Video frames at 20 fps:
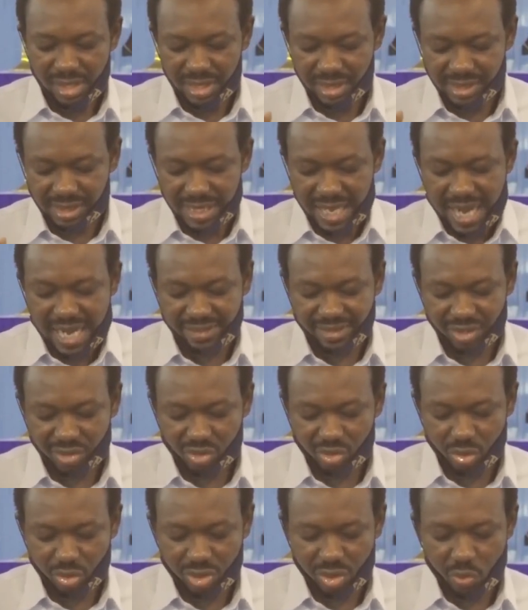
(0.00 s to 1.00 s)
his
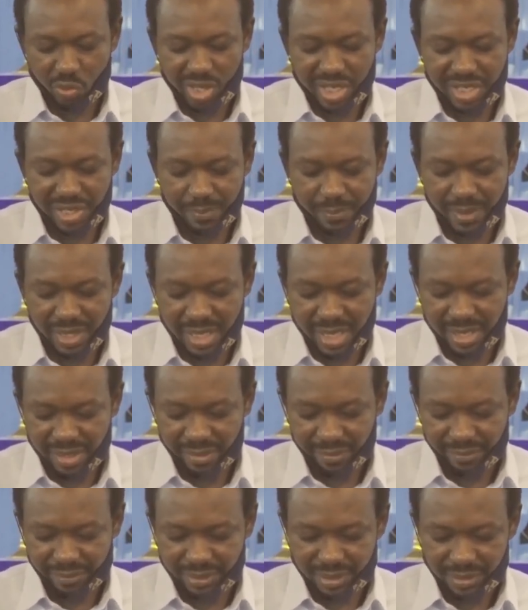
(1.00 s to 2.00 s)
attitude, the way he
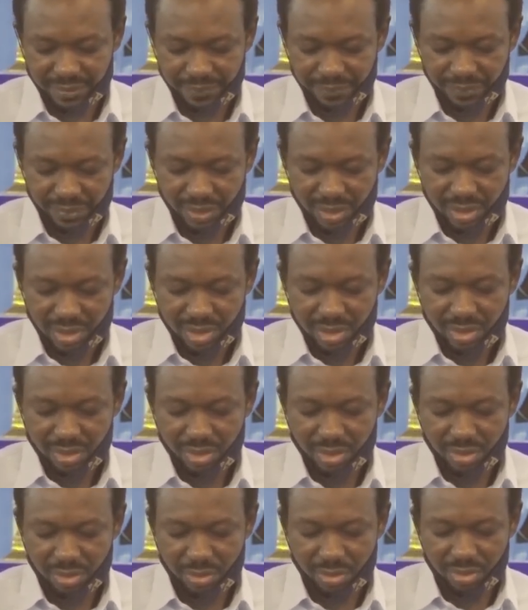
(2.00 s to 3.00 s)
behaved,
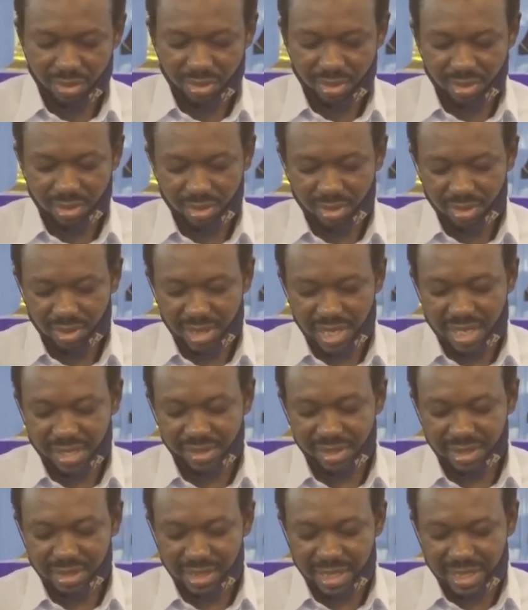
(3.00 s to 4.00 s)

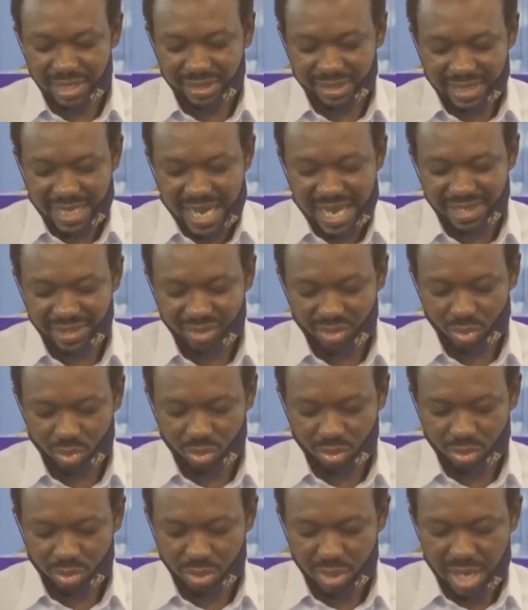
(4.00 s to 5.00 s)
there is a
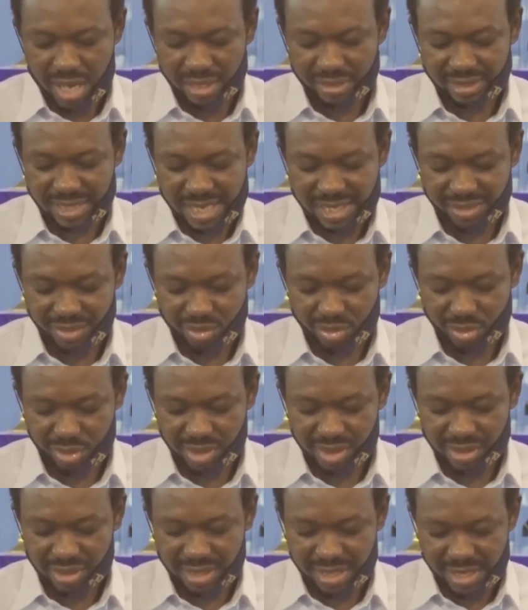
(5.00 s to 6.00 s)
title attached to
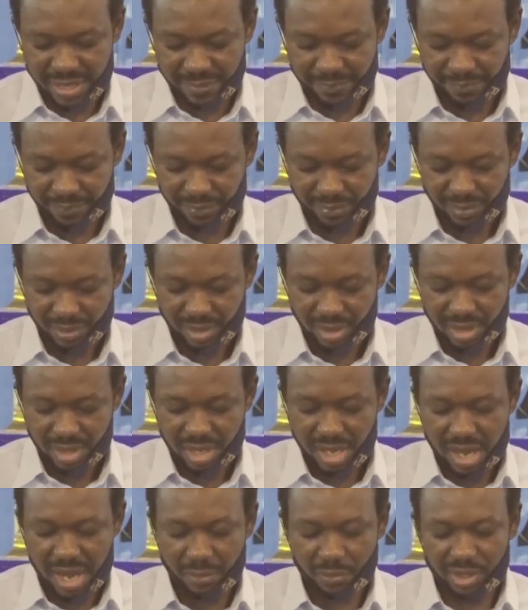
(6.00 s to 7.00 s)
his name.
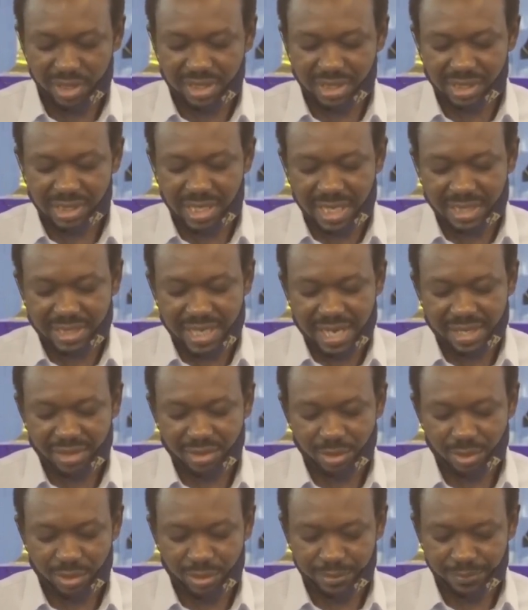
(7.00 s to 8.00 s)
And what is that
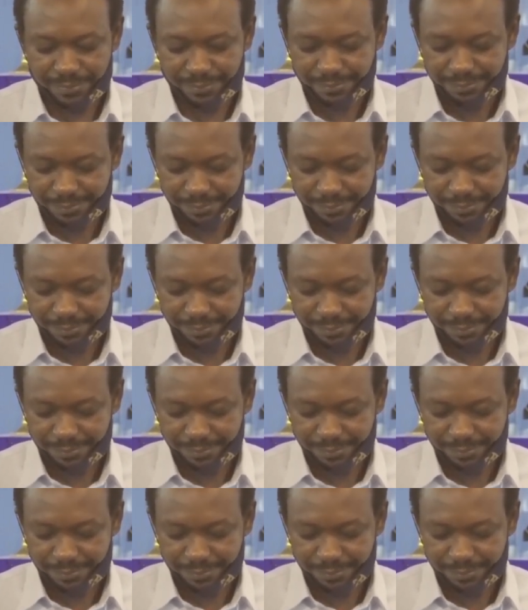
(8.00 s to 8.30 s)
title?